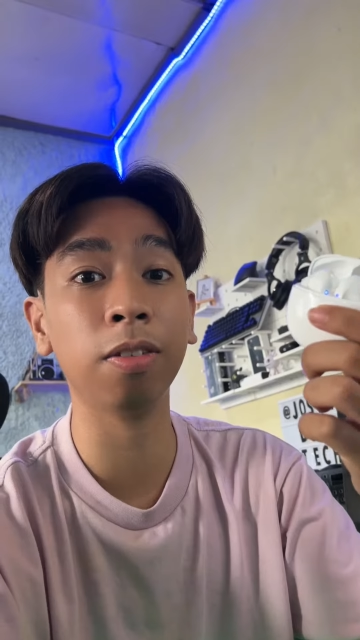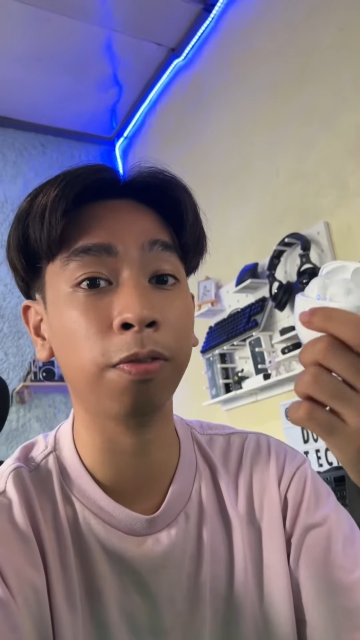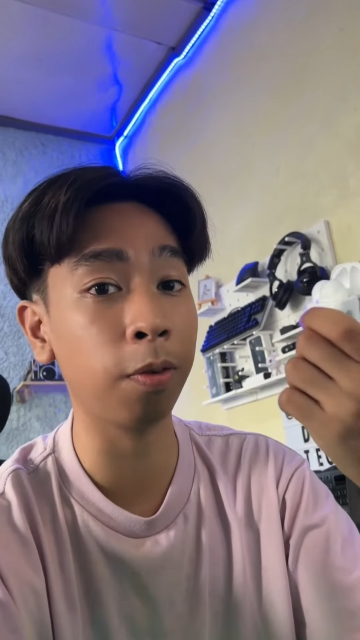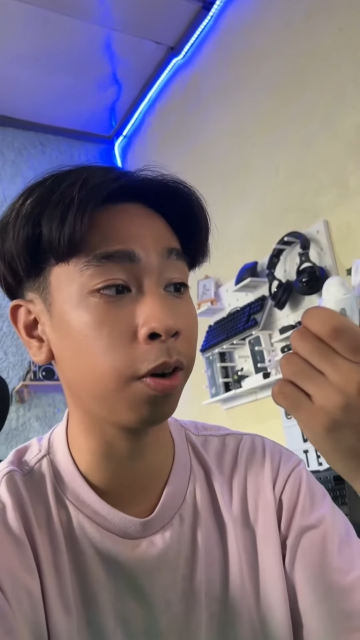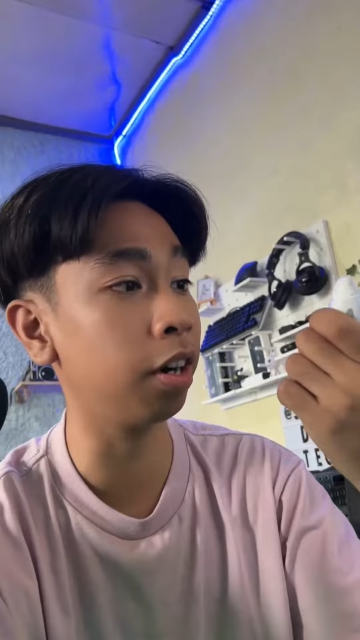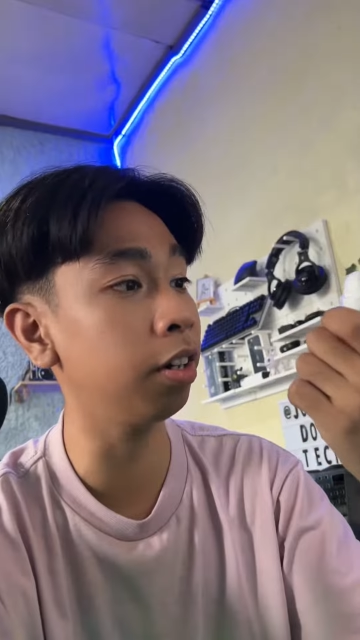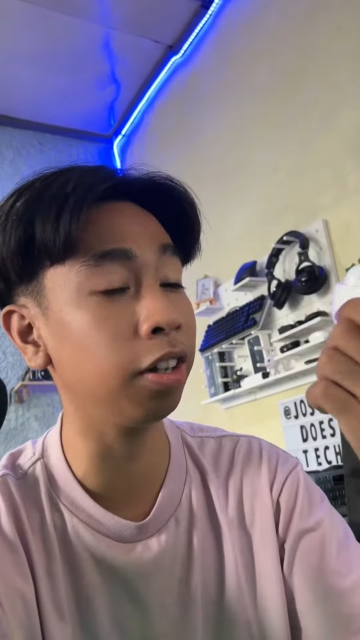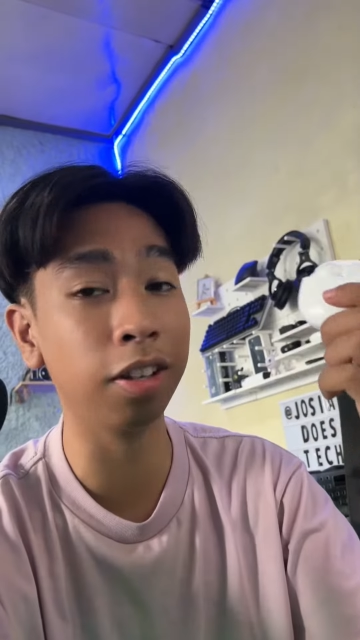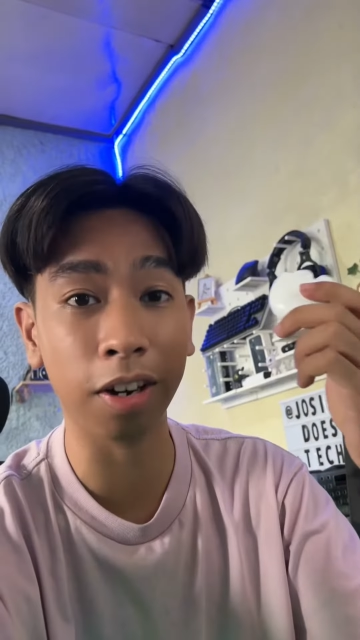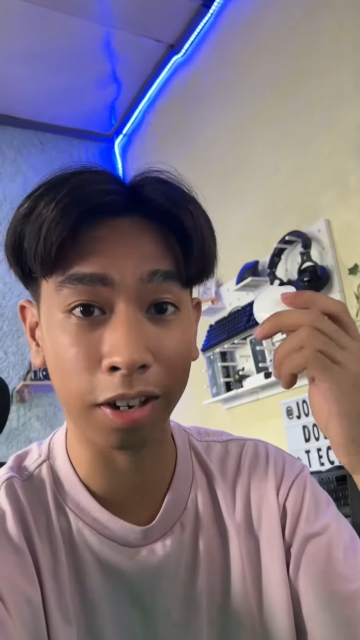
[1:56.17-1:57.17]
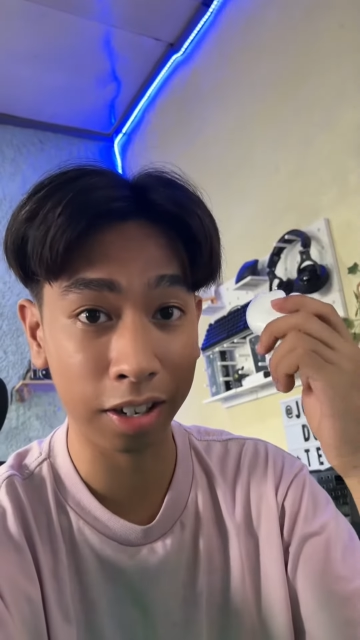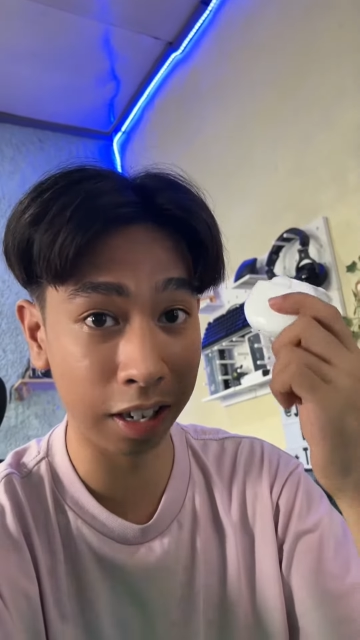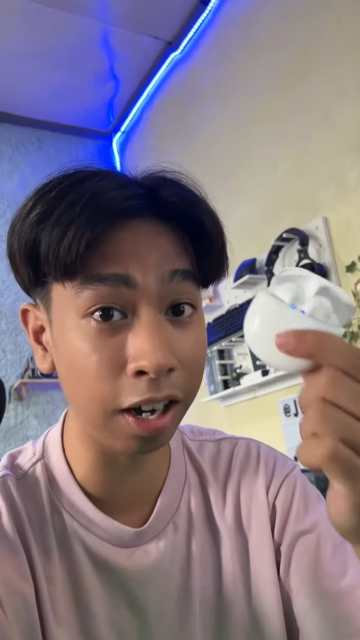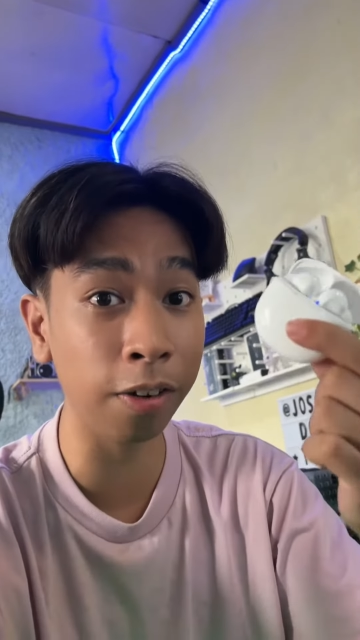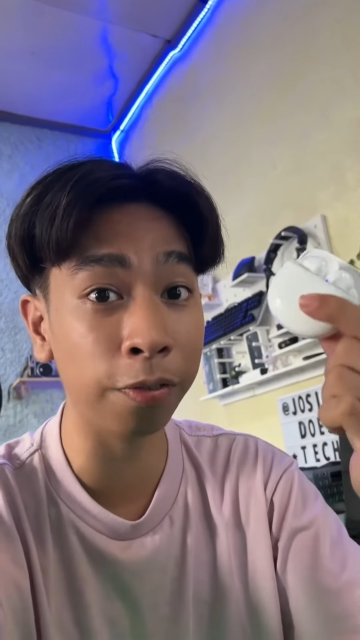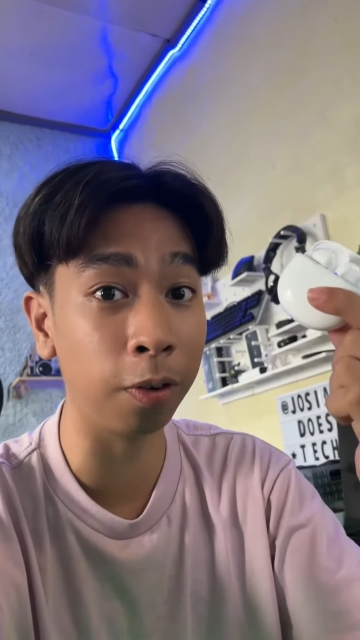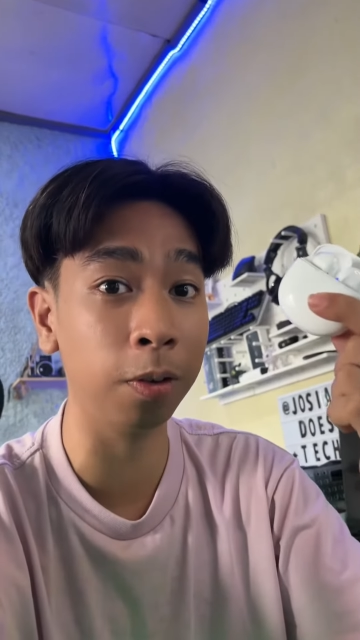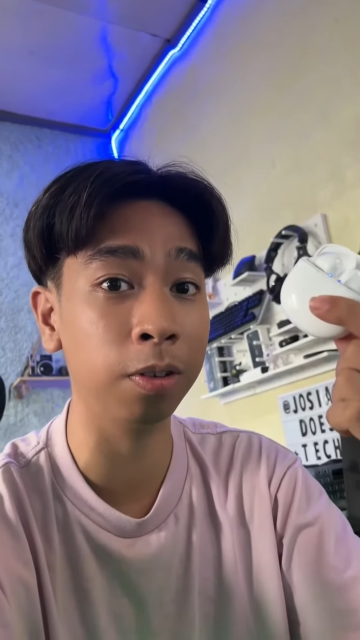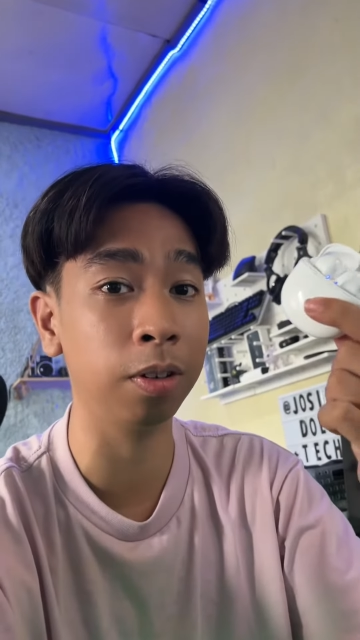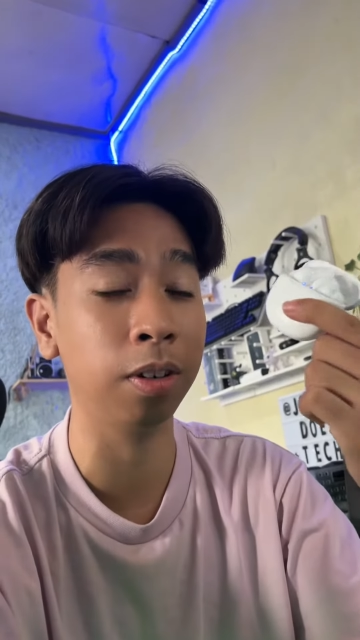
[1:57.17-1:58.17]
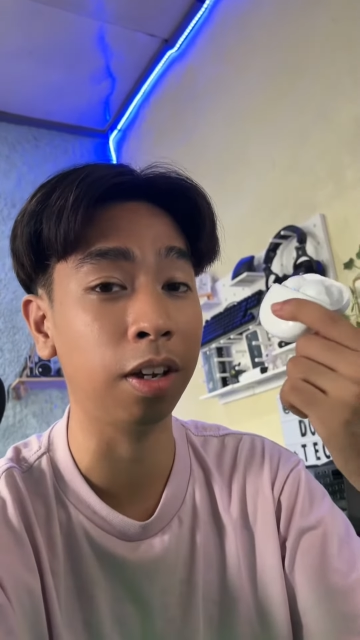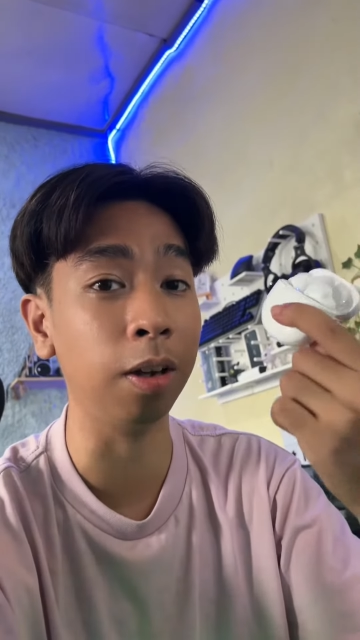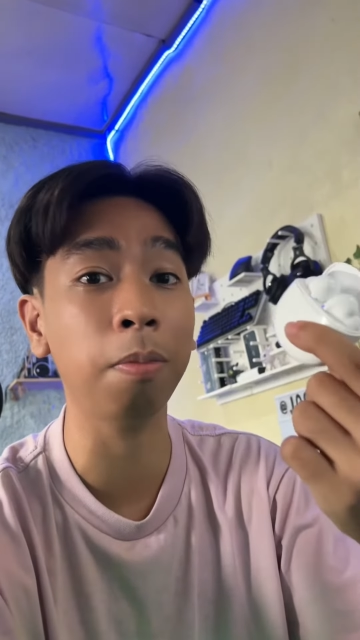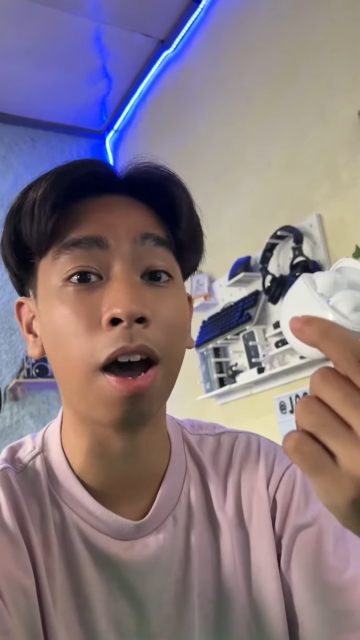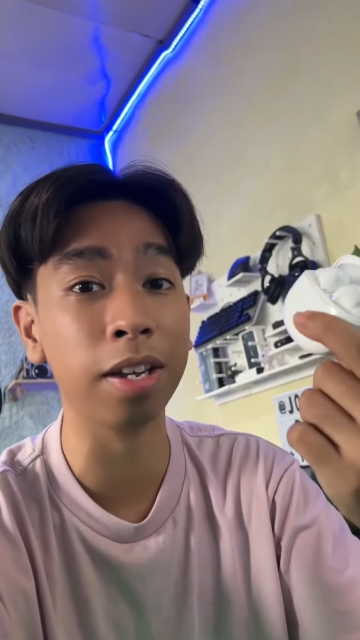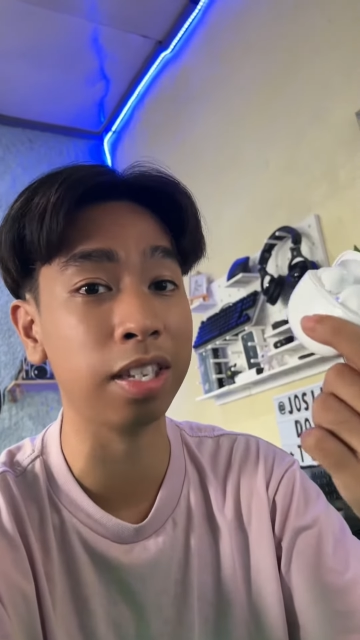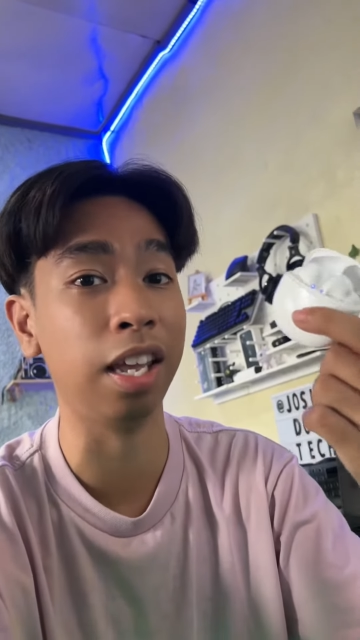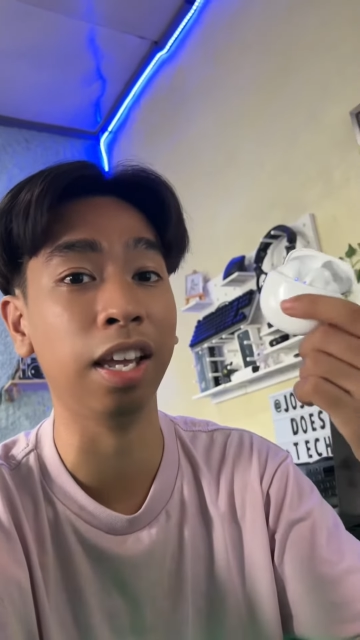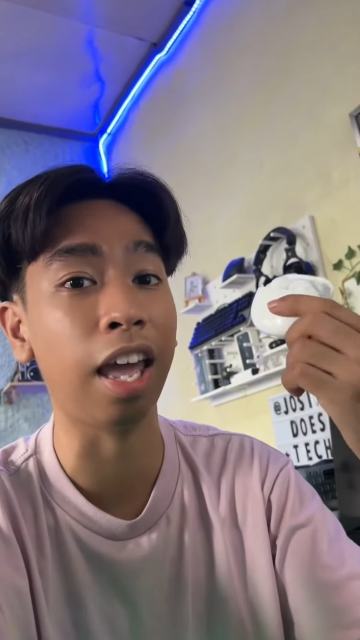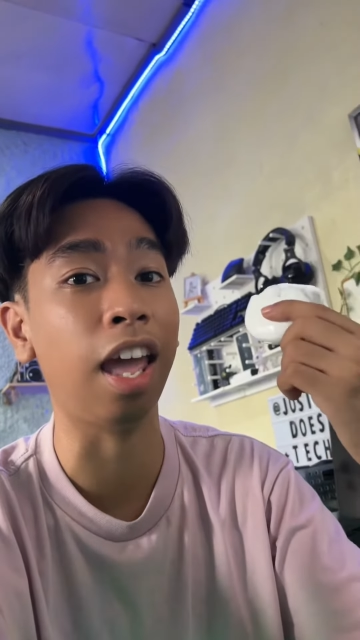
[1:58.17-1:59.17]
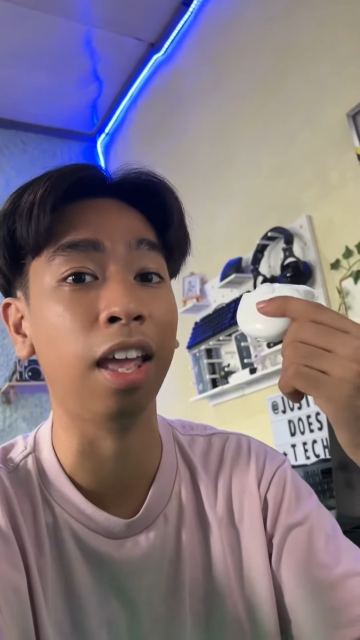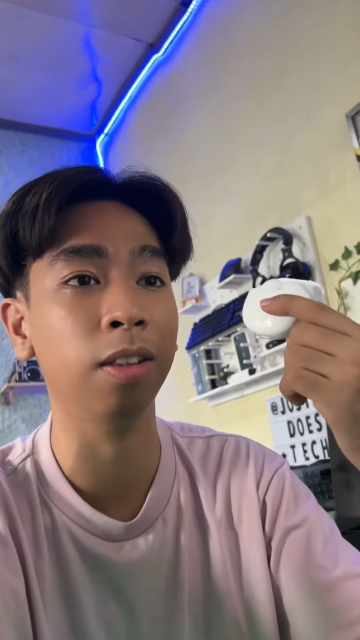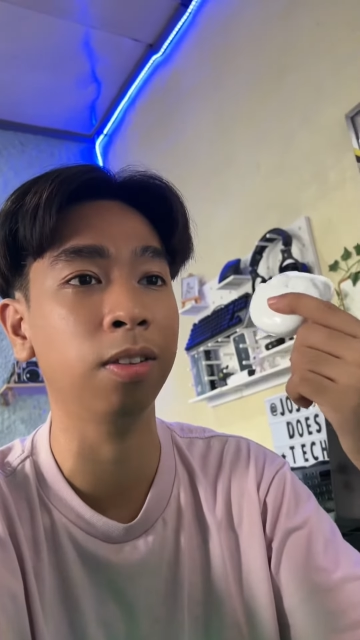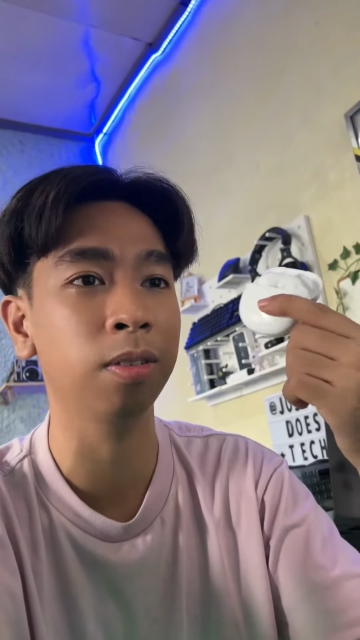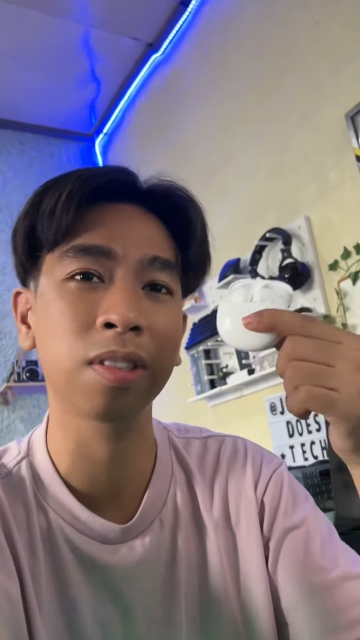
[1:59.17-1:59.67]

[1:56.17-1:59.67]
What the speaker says: for another earphone unboxing and